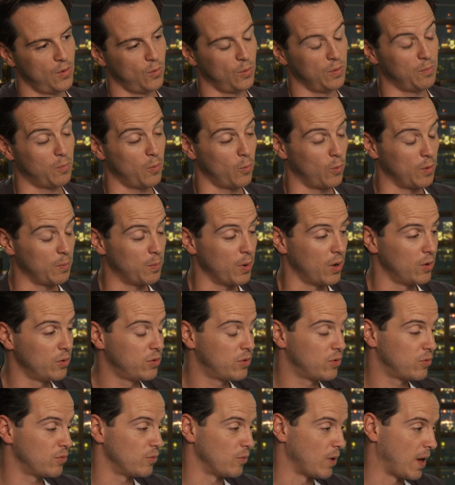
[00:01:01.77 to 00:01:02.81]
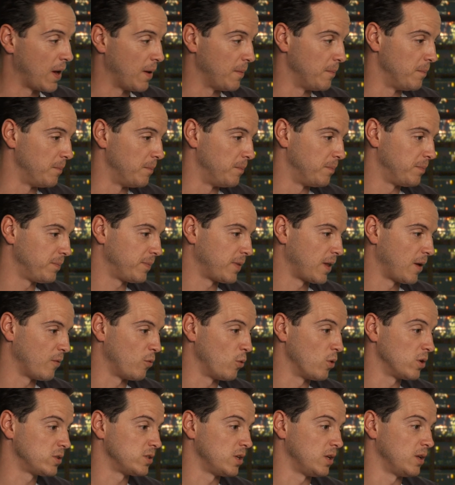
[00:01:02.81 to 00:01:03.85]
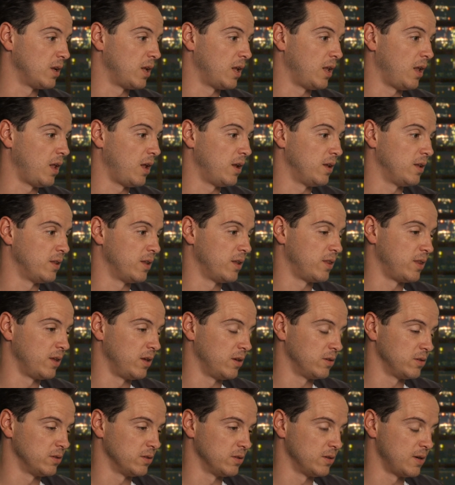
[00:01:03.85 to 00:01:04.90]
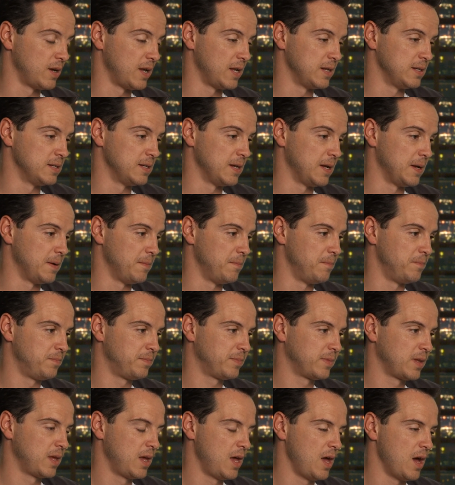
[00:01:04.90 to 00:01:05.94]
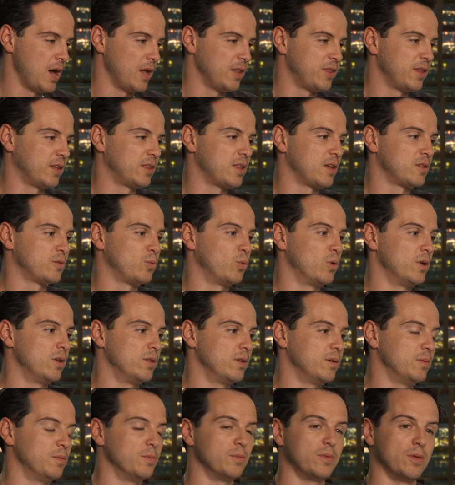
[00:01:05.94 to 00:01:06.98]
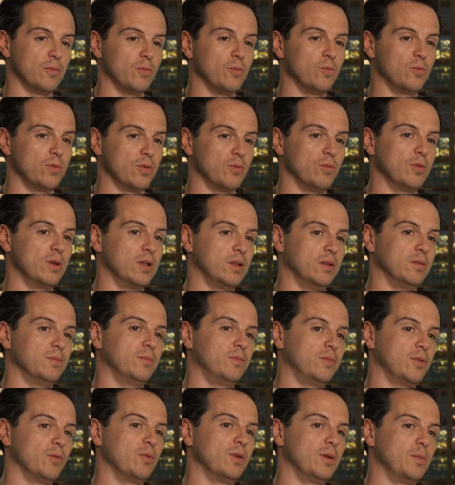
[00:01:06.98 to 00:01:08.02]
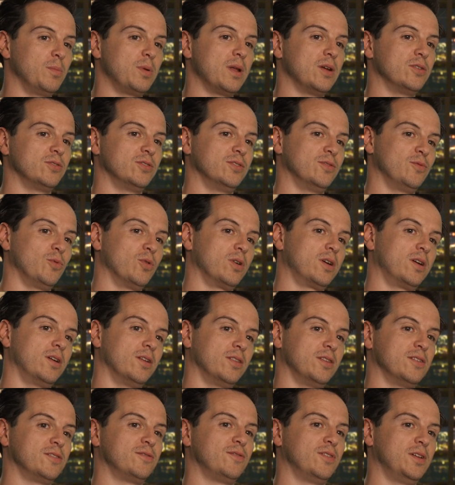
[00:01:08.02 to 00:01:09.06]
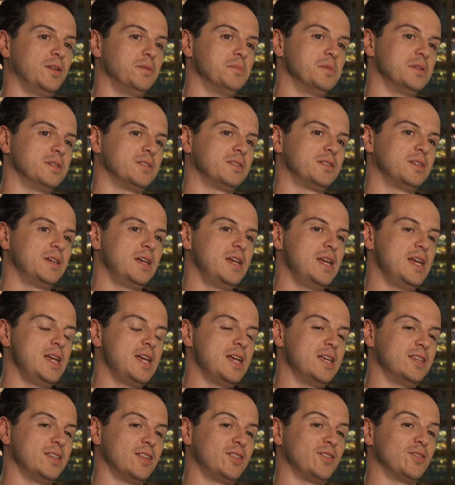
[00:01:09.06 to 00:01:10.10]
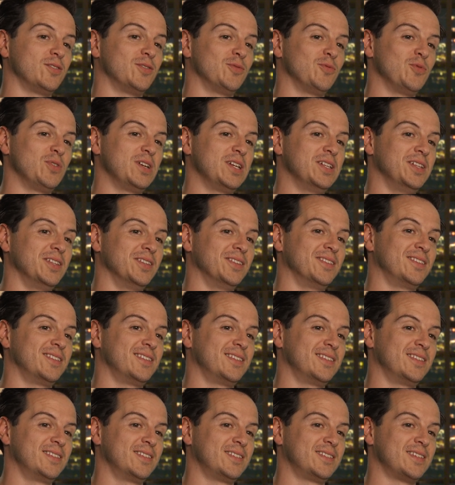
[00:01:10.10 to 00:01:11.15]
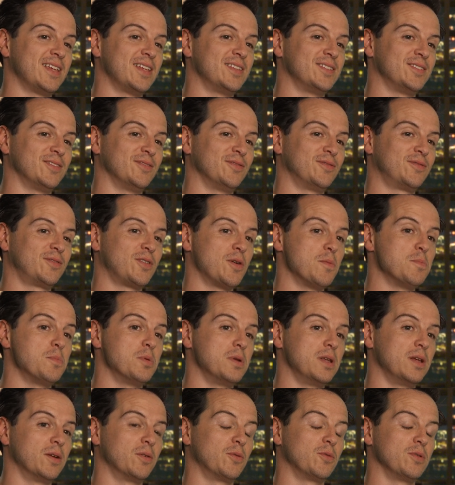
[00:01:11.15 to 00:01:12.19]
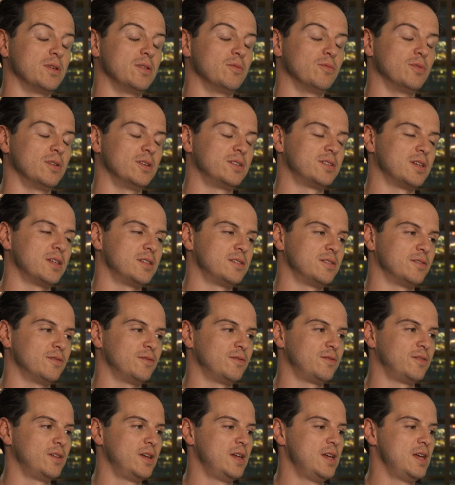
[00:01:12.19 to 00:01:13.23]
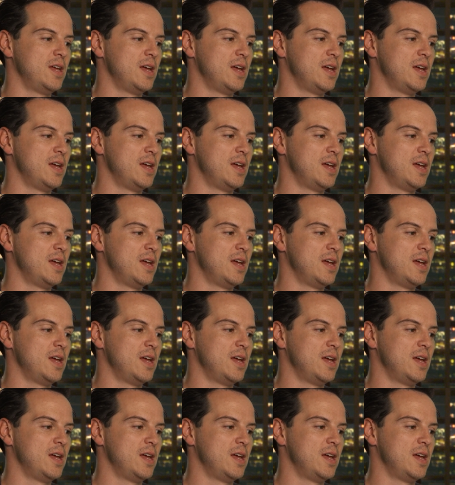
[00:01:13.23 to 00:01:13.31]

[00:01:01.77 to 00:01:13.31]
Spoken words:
We both have worked a lot in the theatre, and I think that's one of the real pleasures of working on this film is that there's a real sense of company, a real sense of